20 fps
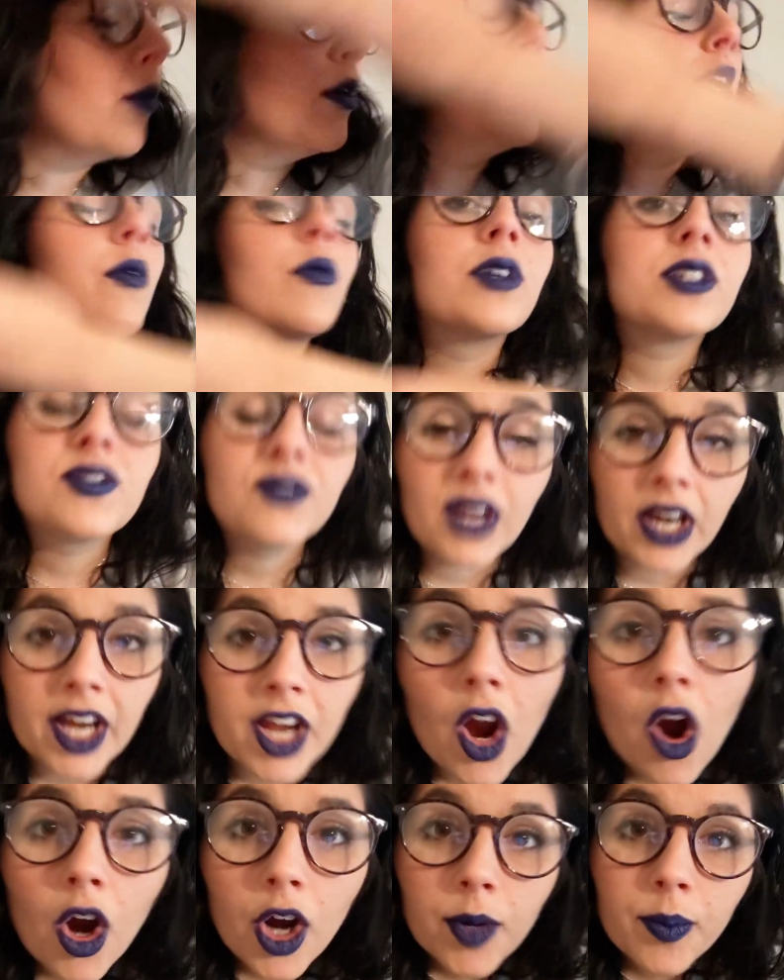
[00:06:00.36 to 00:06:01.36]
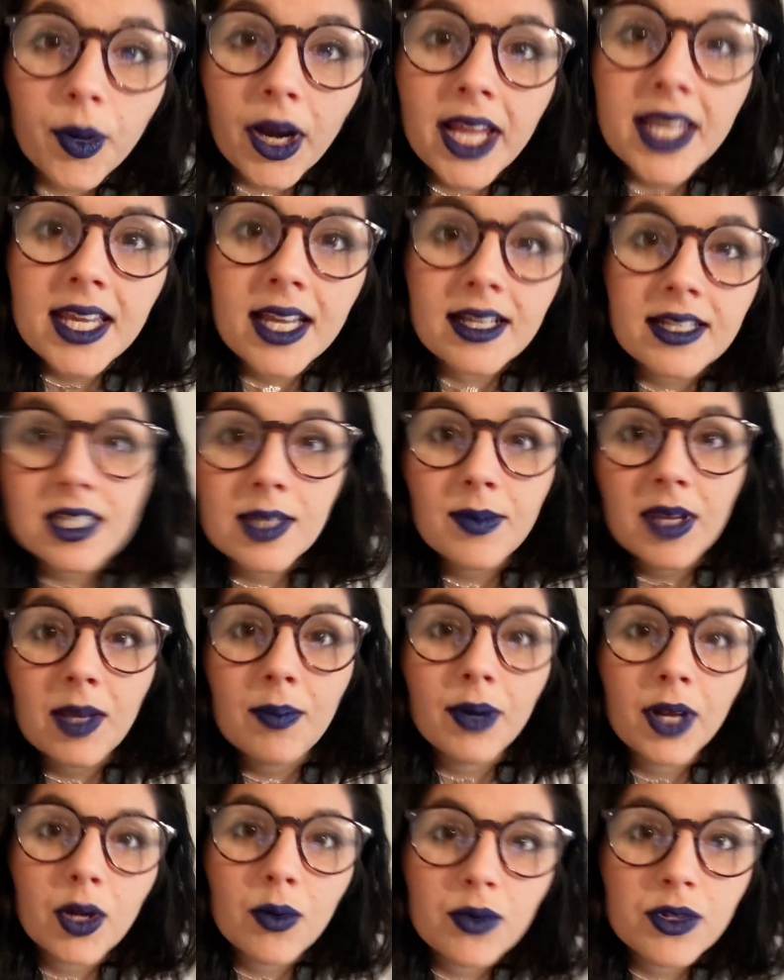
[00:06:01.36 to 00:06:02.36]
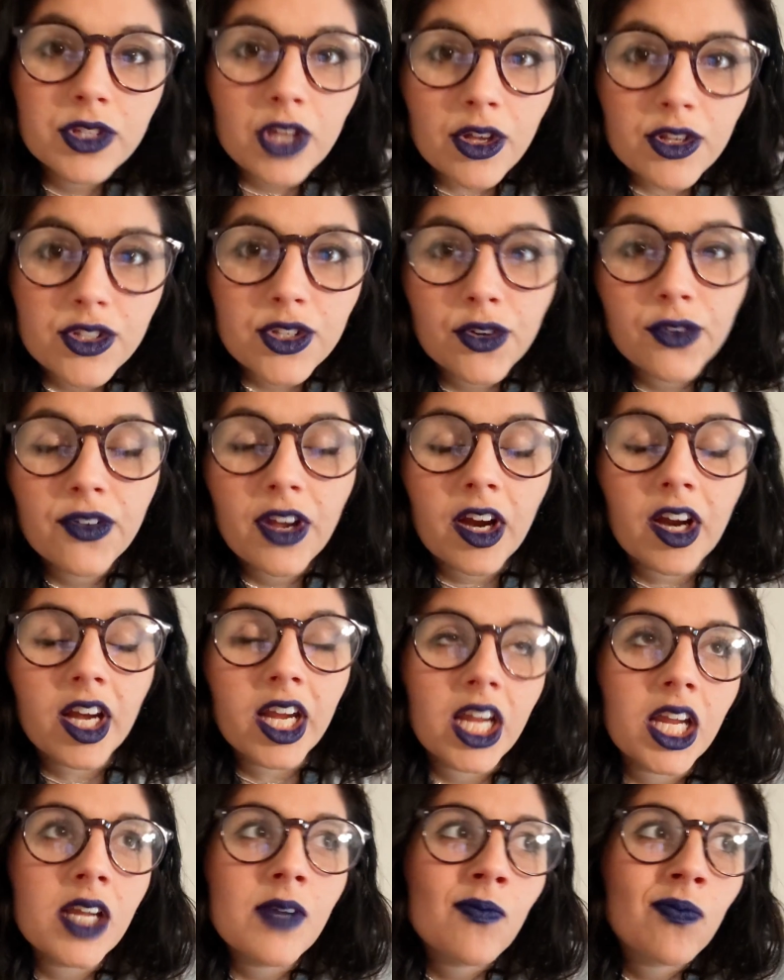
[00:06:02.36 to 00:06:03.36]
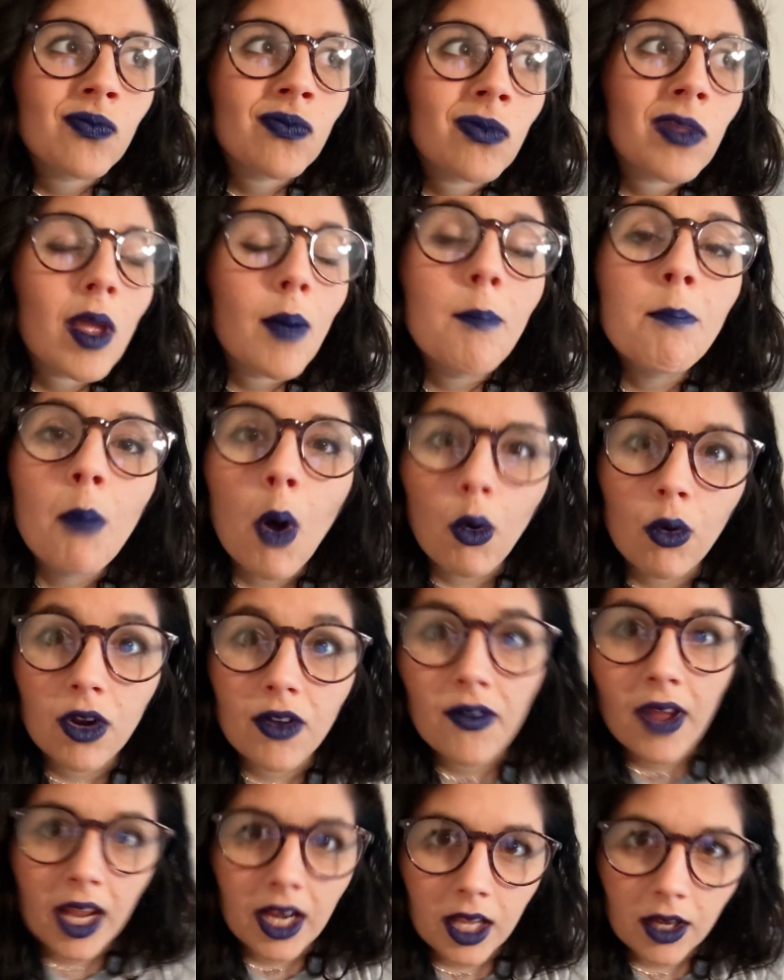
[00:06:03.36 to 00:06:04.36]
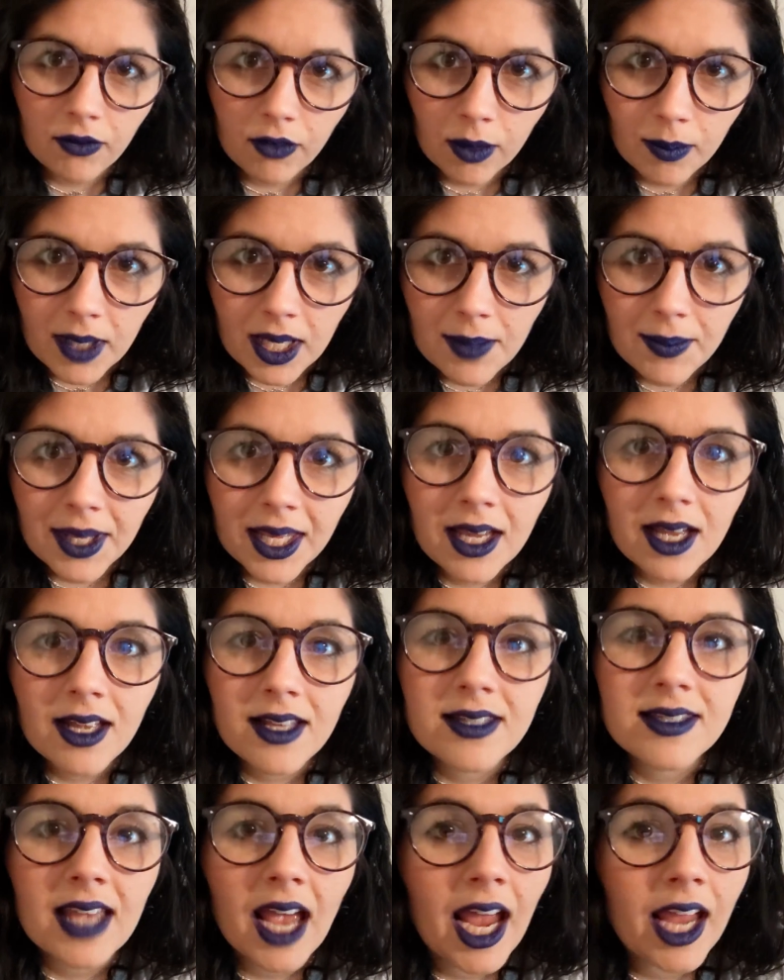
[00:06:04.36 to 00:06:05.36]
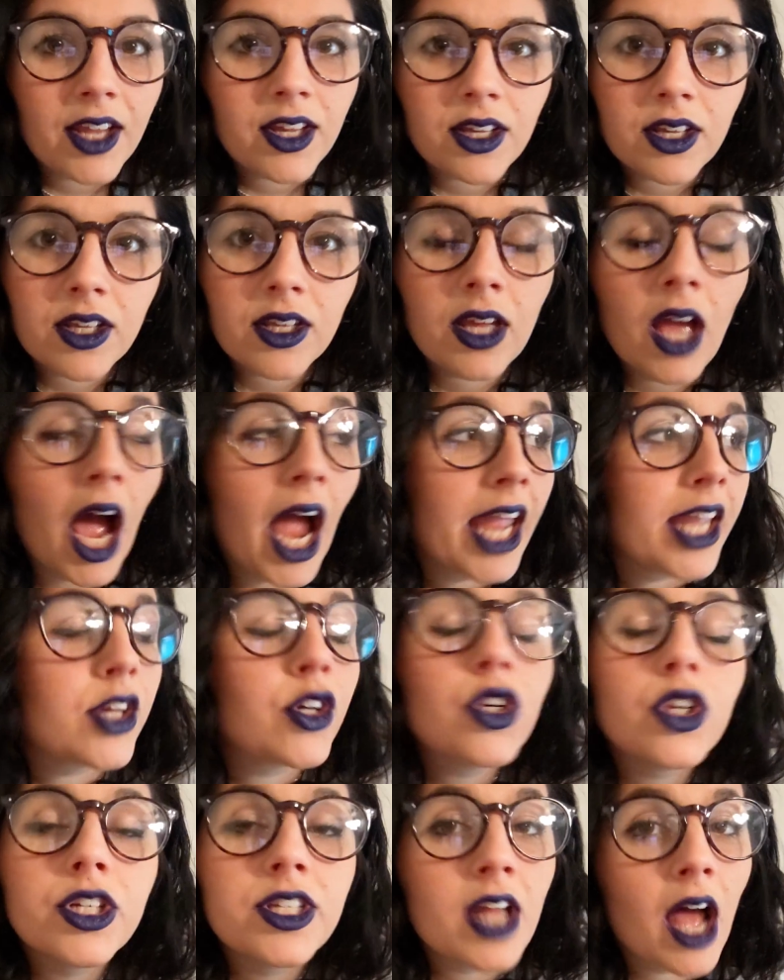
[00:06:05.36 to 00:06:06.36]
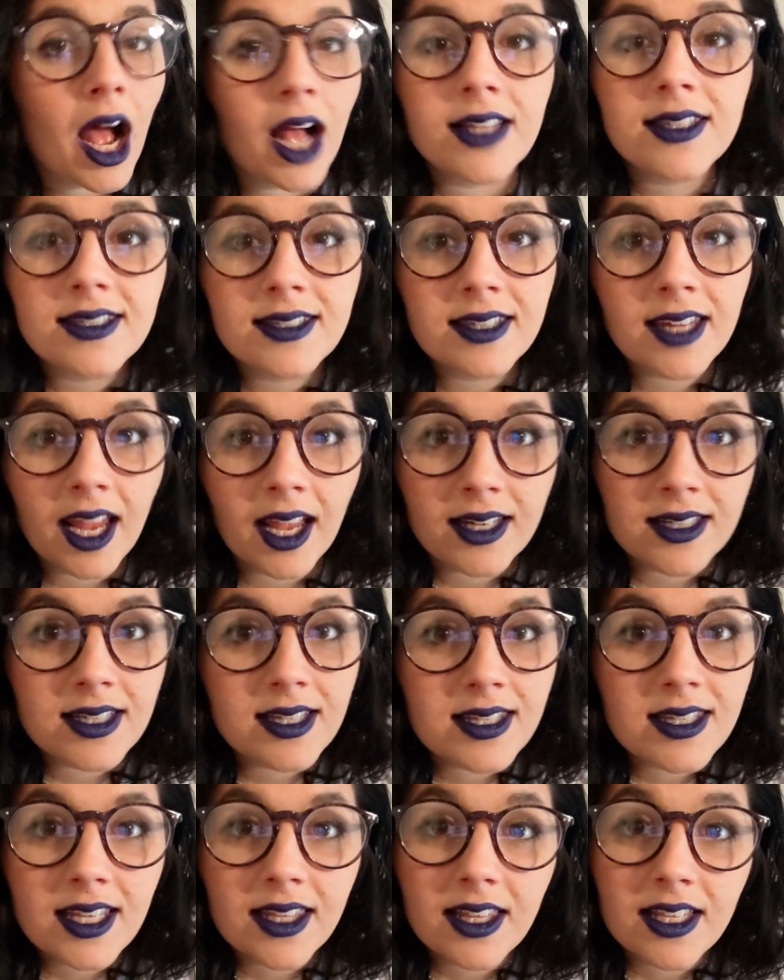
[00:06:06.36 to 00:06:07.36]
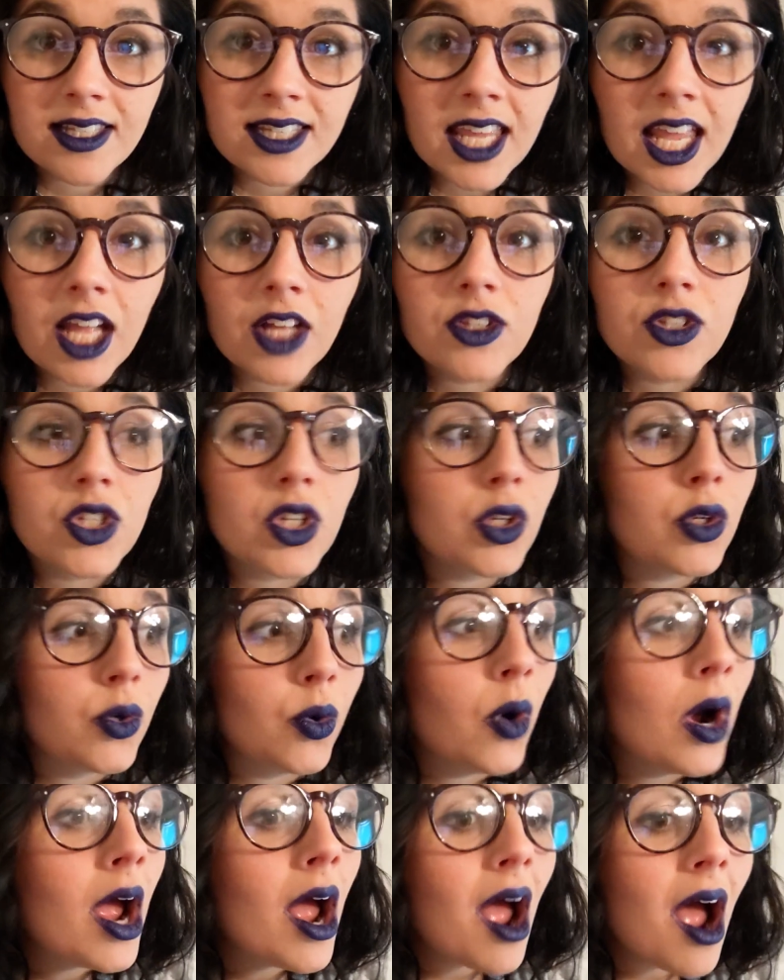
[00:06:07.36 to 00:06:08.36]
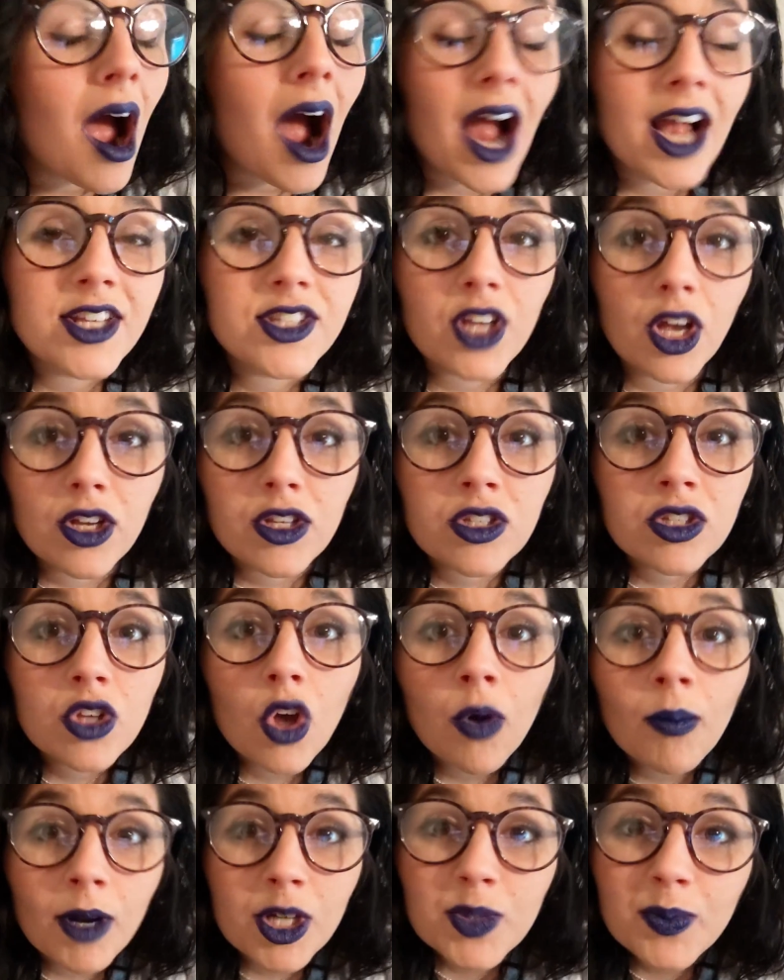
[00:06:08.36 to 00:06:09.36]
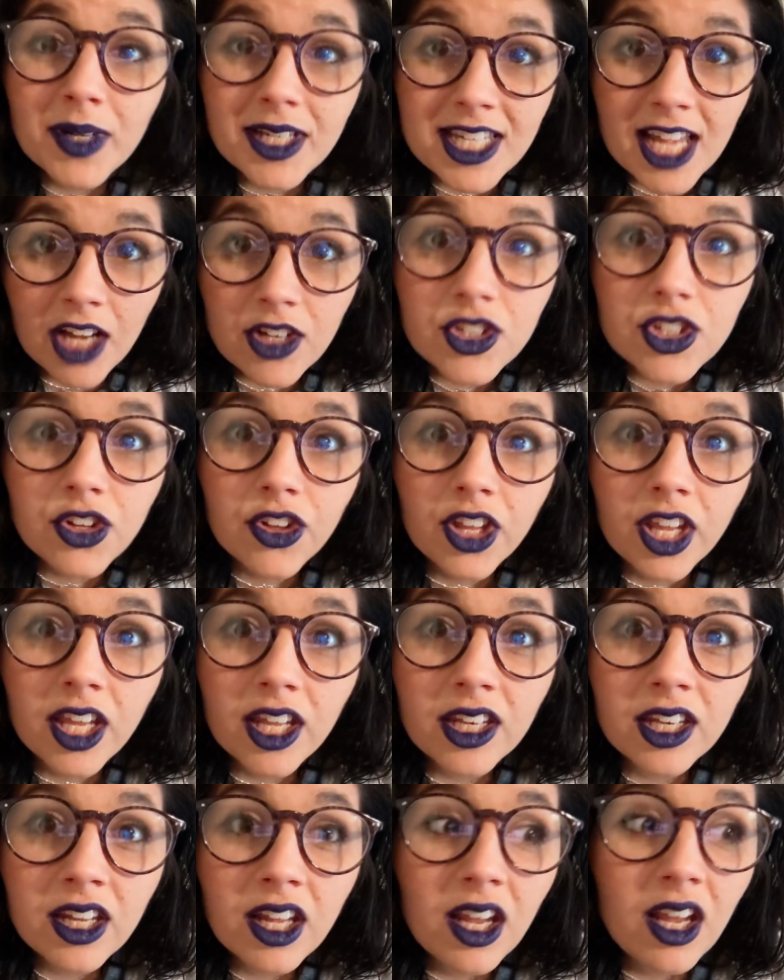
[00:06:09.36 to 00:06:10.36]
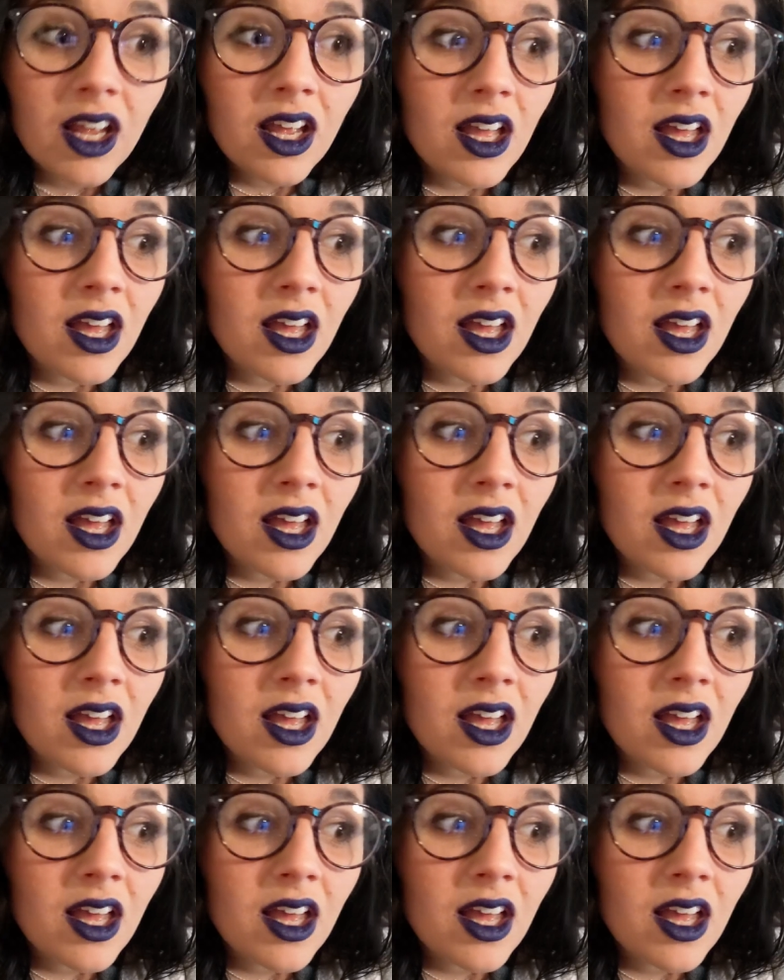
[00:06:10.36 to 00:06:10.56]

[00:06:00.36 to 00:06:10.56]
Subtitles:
it was very heartbreaking to me, but it was also very motivating for me, because I could not stand to see these kids who I saw so much potential in